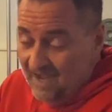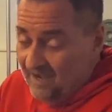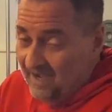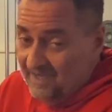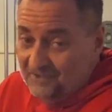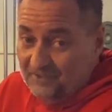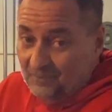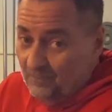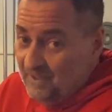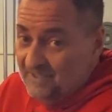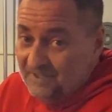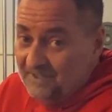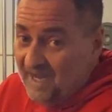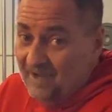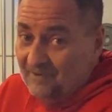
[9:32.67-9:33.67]
I
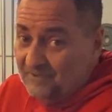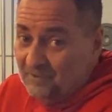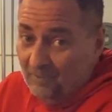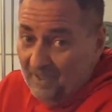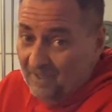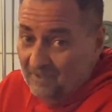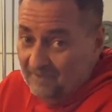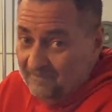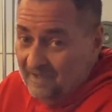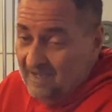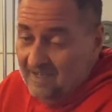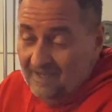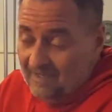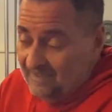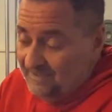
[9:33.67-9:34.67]
squeezed out 12
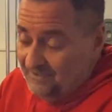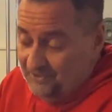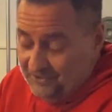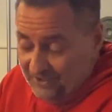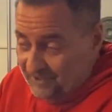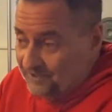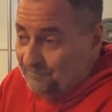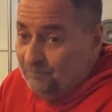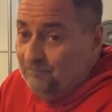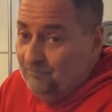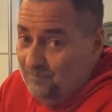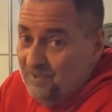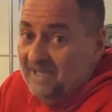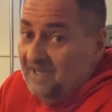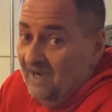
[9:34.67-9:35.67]

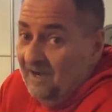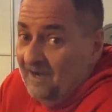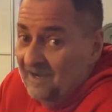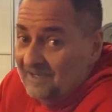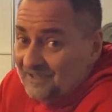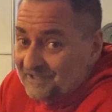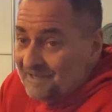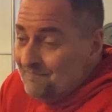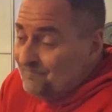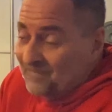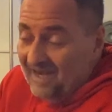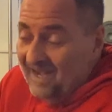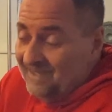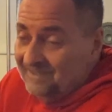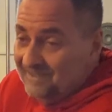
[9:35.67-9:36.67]
just because
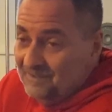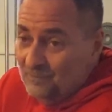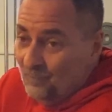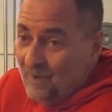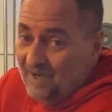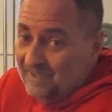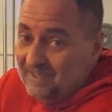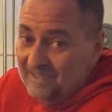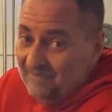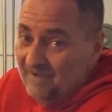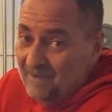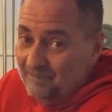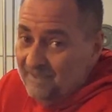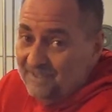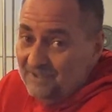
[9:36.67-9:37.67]
I didn't want to give
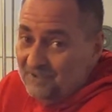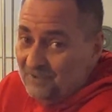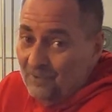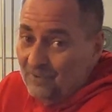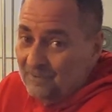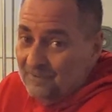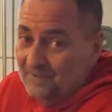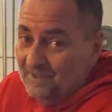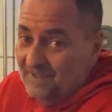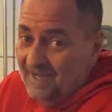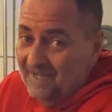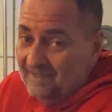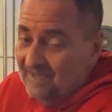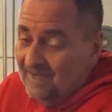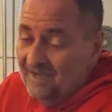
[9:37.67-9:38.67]
up any shorter than
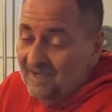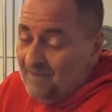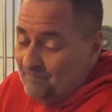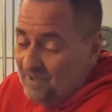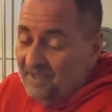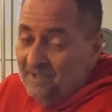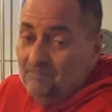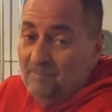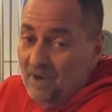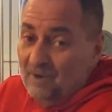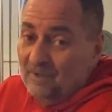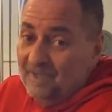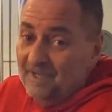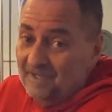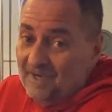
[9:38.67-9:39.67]
that, but could
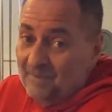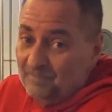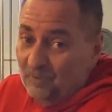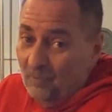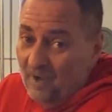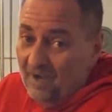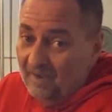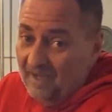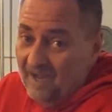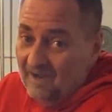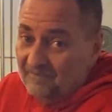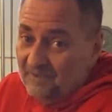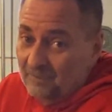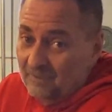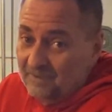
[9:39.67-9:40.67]
barely get up to walk
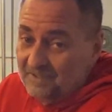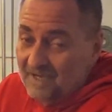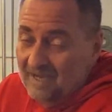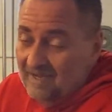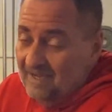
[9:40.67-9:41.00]
afterwards.